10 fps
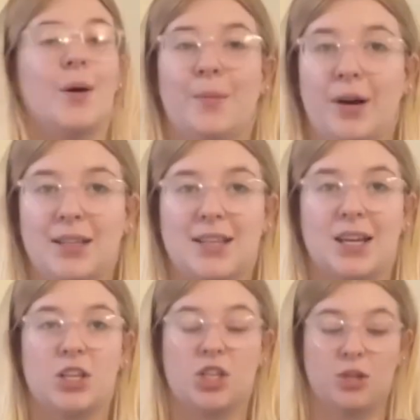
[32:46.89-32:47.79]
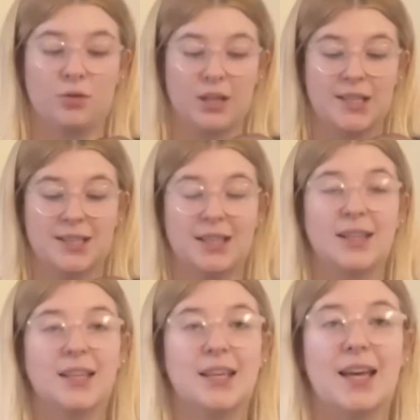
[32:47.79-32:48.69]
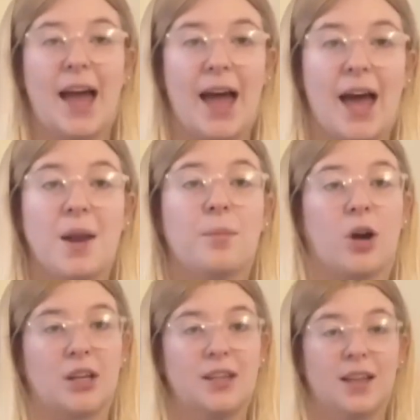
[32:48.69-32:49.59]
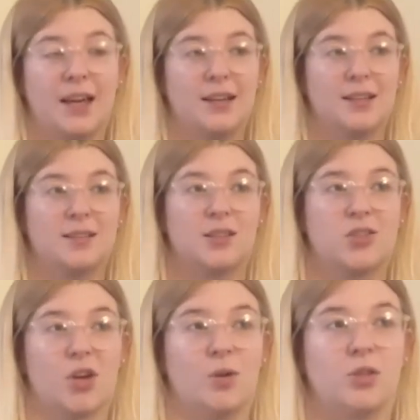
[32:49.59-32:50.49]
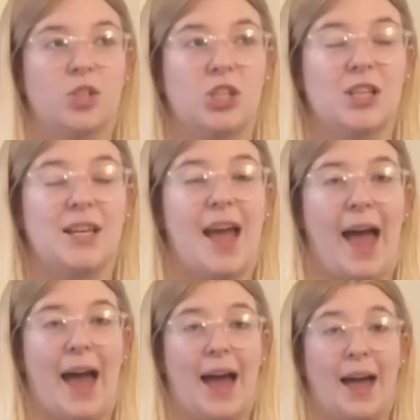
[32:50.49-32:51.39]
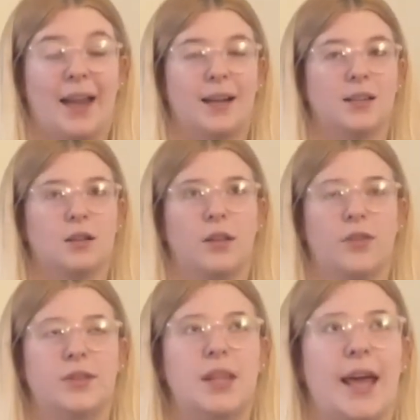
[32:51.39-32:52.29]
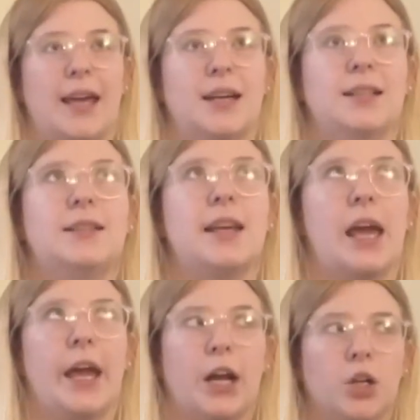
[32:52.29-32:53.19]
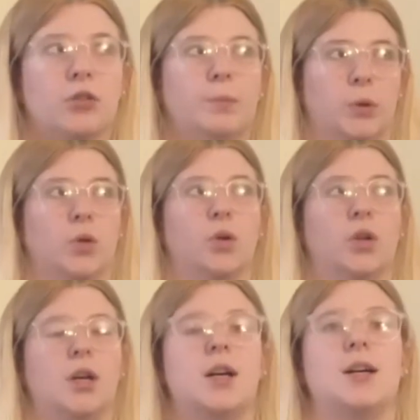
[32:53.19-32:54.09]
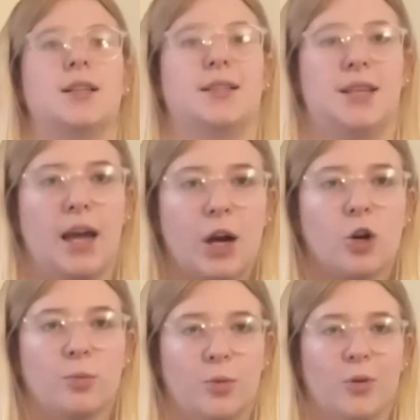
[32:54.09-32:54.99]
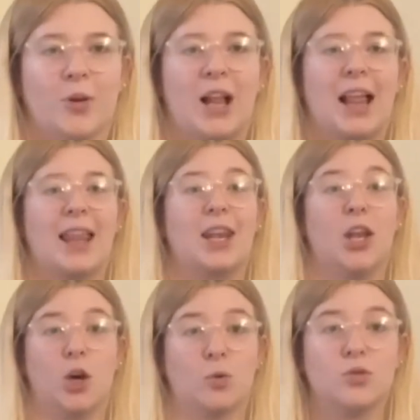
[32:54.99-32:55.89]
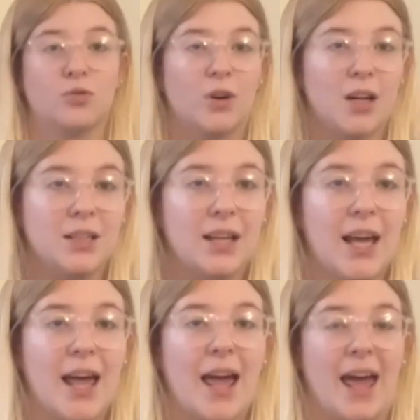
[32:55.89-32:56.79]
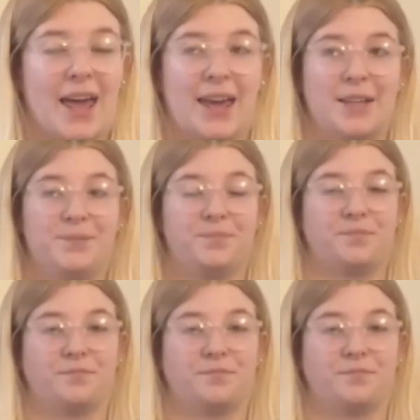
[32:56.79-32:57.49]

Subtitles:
But she recently had bronchiolitis, so she had a terrible, terrible nose run, and